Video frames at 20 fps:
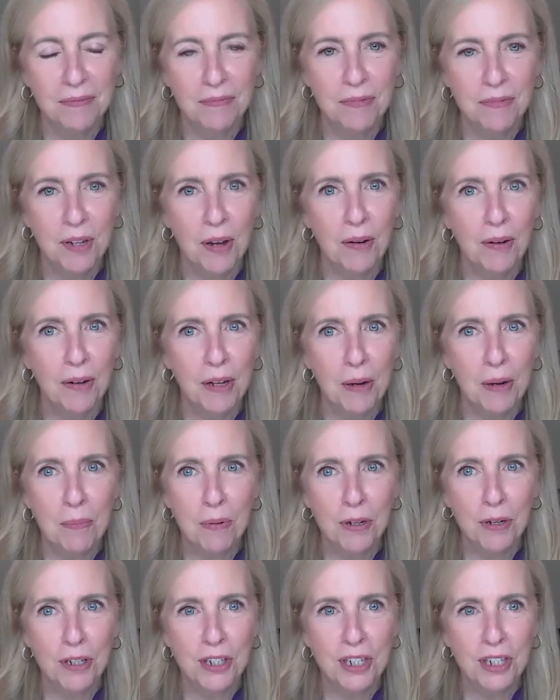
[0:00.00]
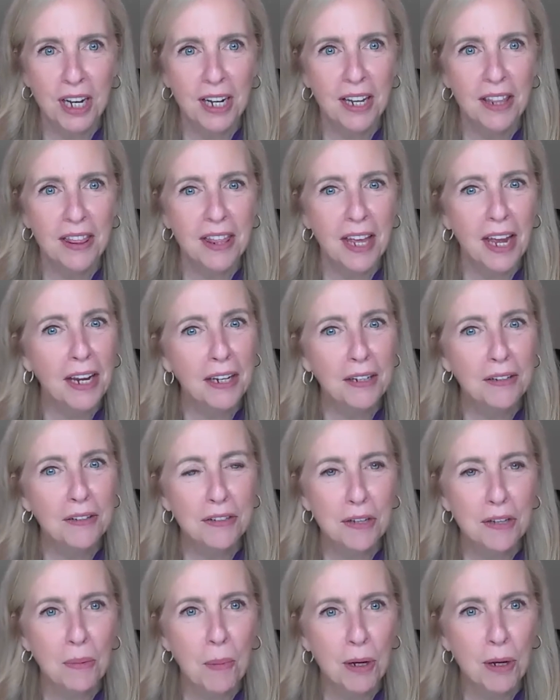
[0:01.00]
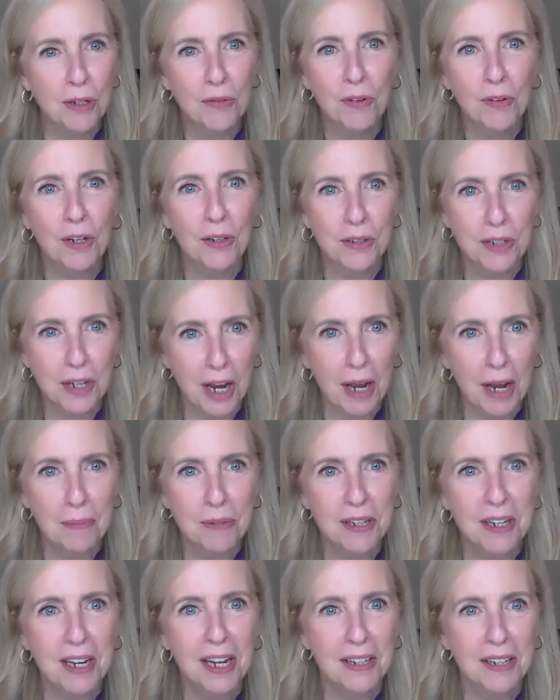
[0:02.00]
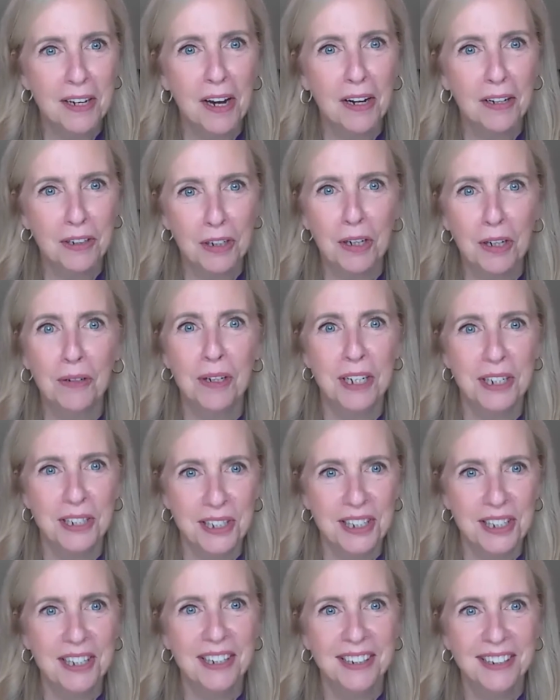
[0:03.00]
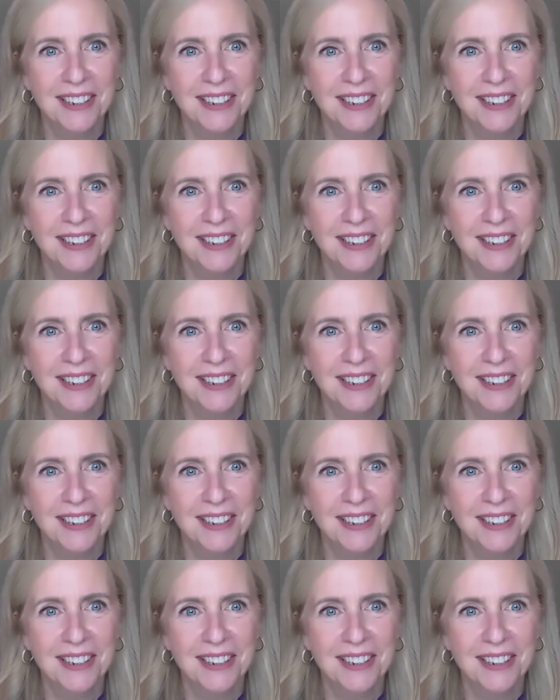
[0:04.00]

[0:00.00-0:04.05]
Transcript: Totally appreciate it. Thank you so much for your time today, Dr. Koreishi.